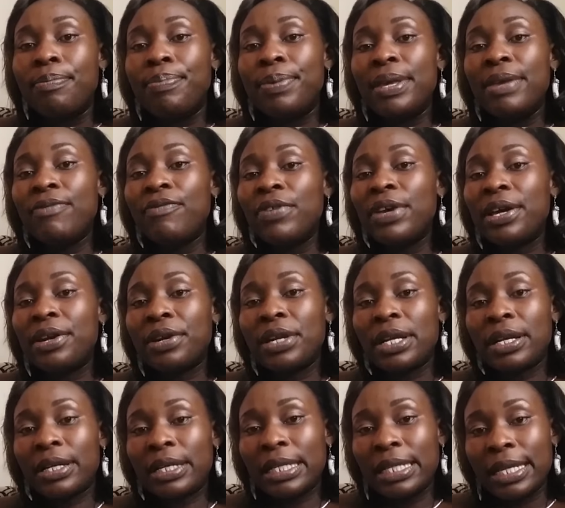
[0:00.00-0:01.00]
be very
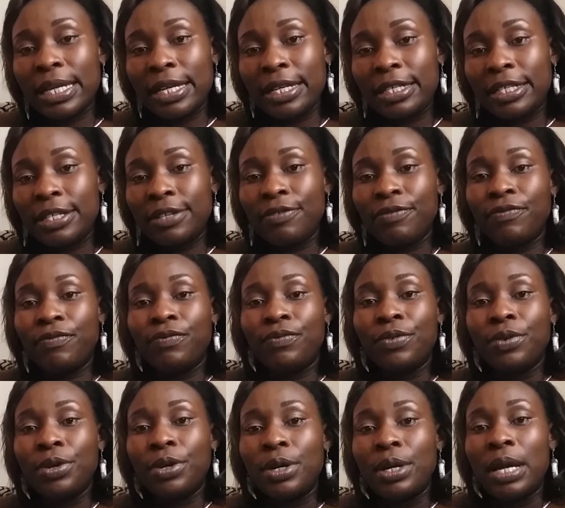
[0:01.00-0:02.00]
creative,
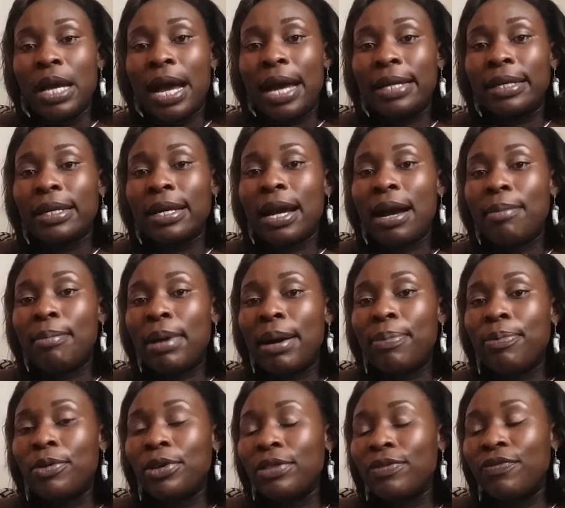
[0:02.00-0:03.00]
and come
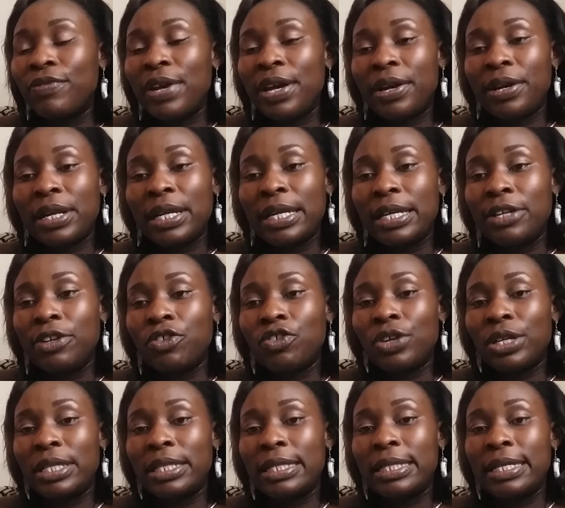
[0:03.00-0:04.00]
up with very
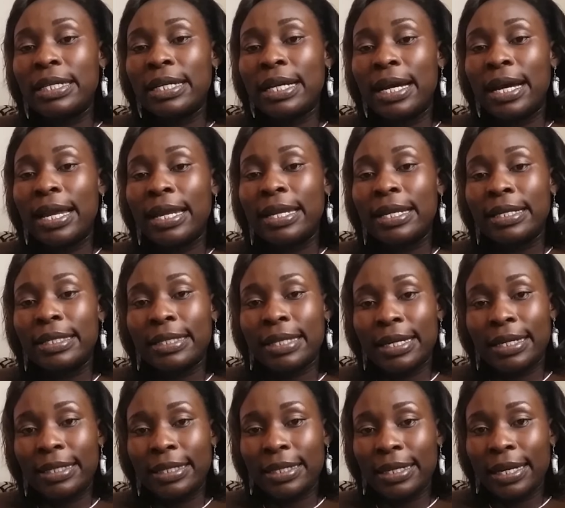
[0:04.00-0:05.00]
interesting and
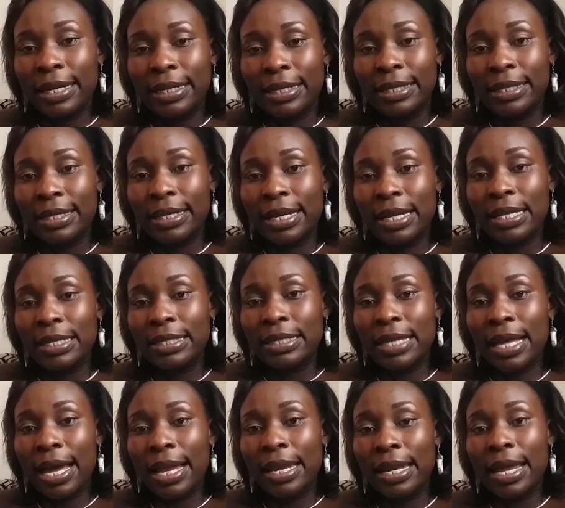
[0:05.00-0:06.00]
exciting ideas.
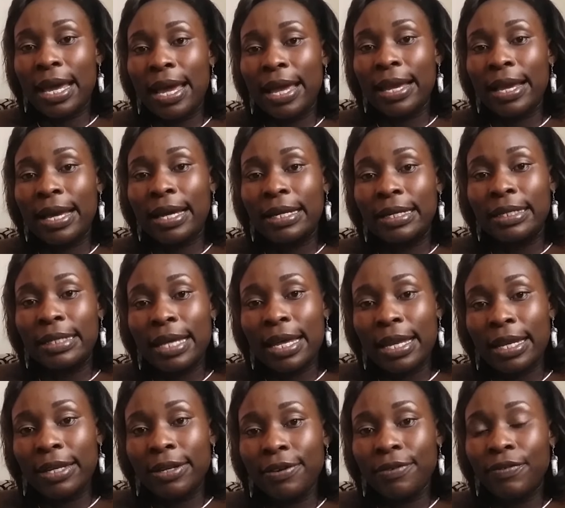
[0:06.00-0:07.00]
And I can
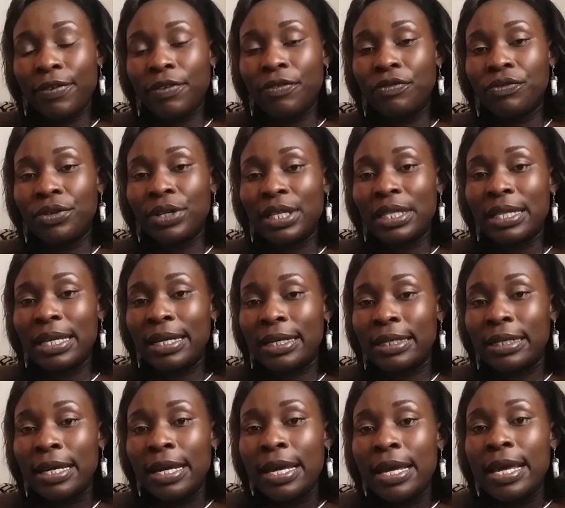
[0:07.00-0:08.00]
tell you for free
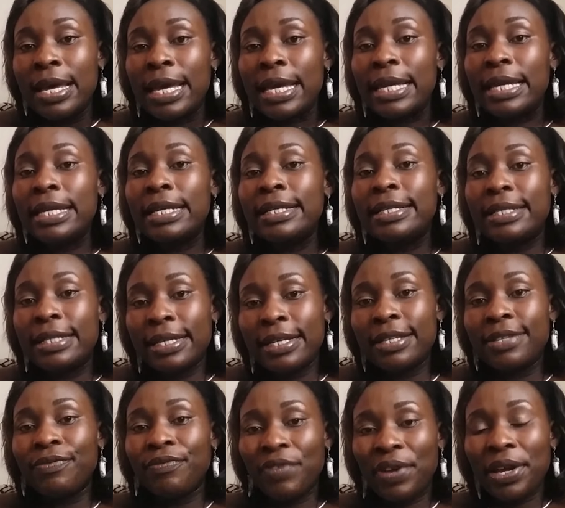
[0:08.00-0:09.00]
that it
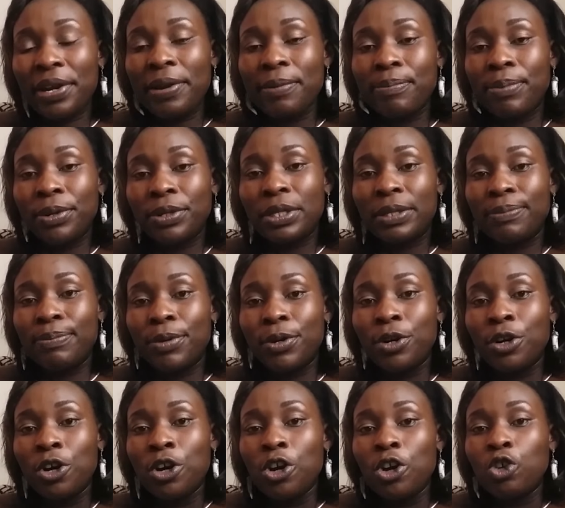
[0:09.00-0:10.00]
is very
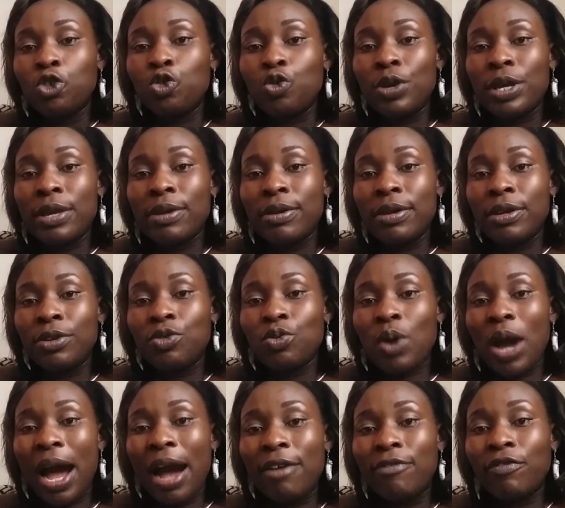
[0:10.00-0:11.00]
possible to
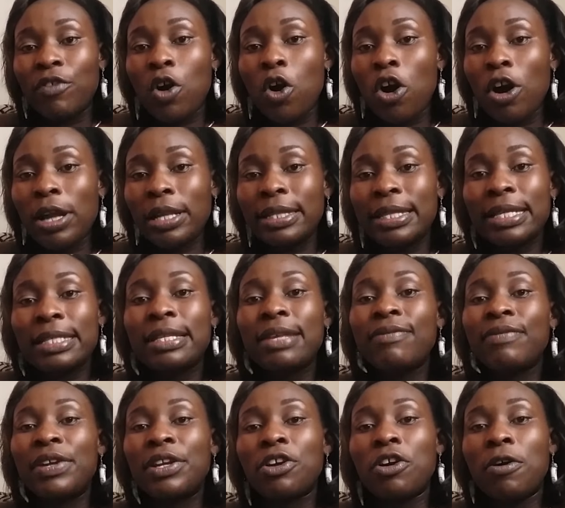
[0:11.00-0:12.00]
have all the
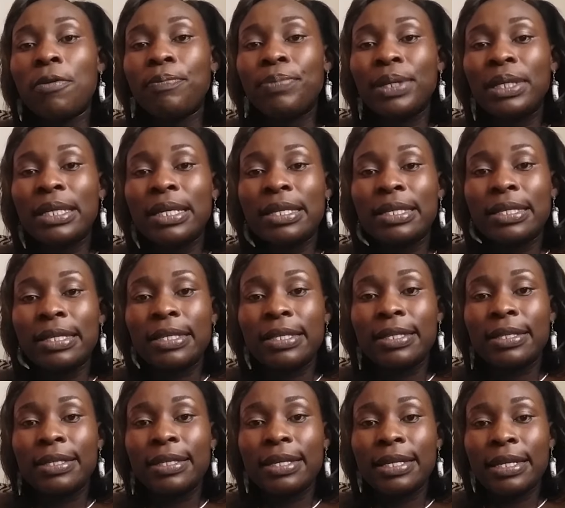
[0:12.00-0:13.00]
7
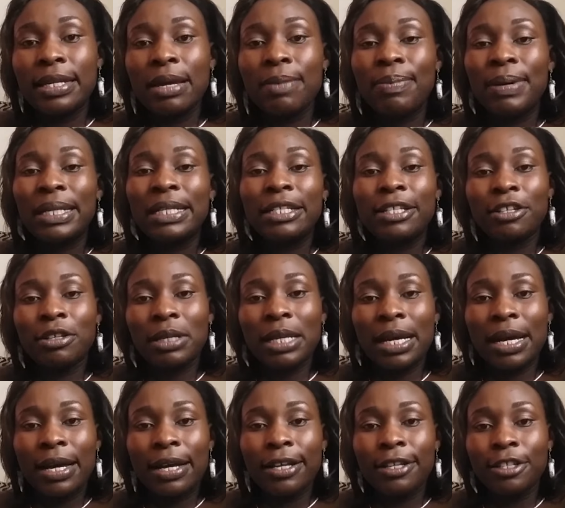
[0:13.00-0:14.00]
competencies in a
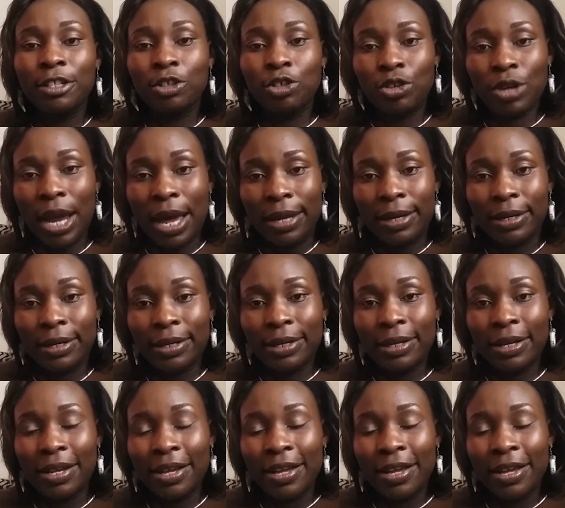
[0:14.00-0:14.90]
particular strand.